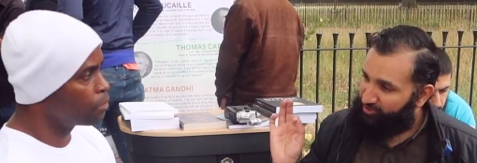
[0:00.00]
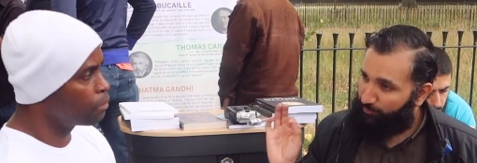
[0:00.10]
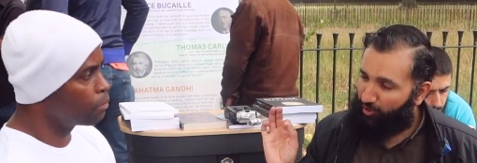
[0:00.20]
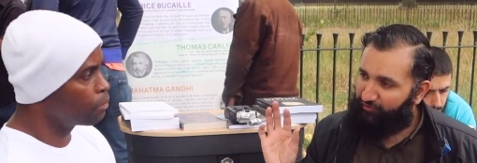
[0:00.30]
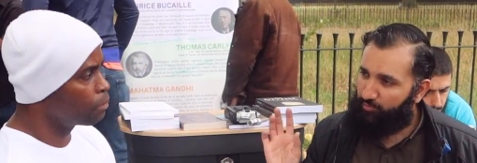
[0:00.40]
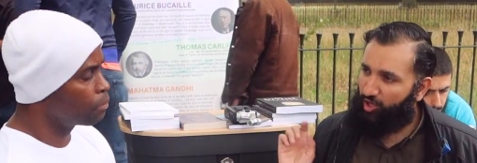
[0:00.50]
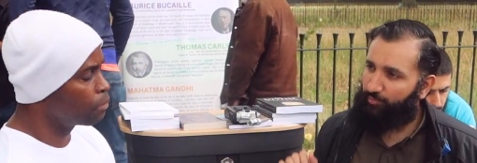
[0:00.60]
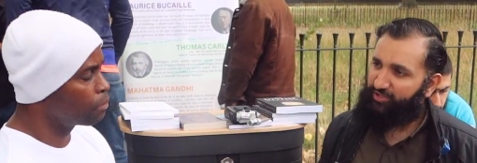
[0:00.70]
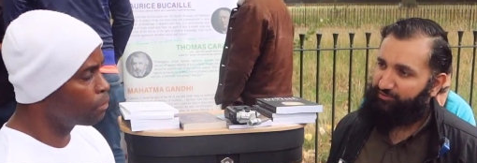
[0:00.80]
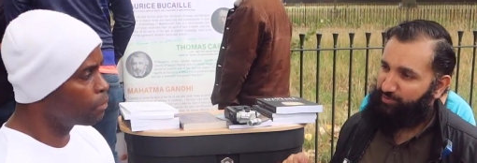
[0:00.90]
Speaker 1: The Prophet
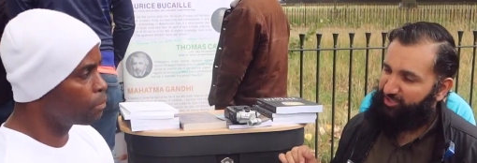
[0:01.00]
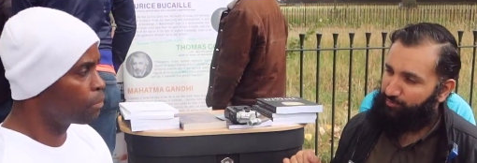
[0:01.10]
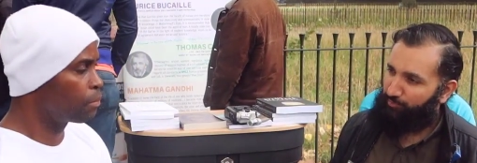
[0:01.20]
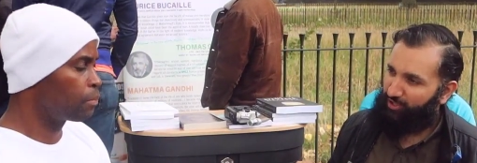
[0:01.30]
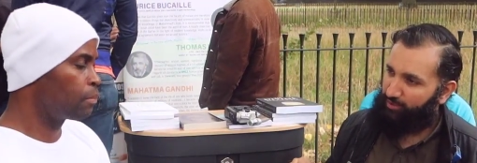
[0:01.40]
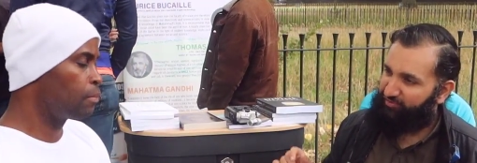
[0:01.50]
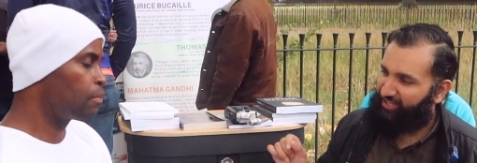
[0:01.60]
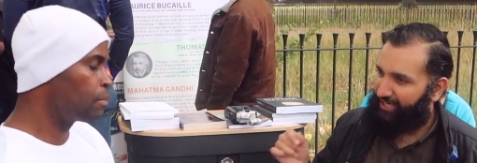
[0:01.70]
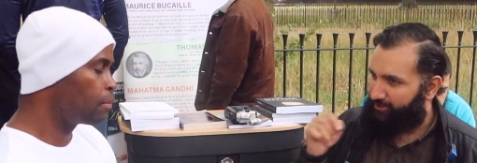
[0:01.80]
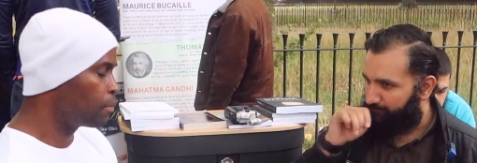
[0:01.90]
Muhammad, peace be upon him,
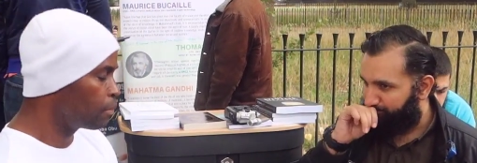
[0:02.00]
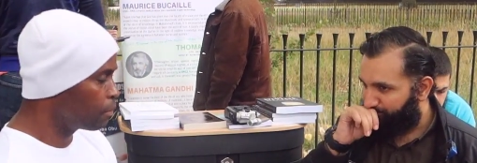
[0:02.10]
said,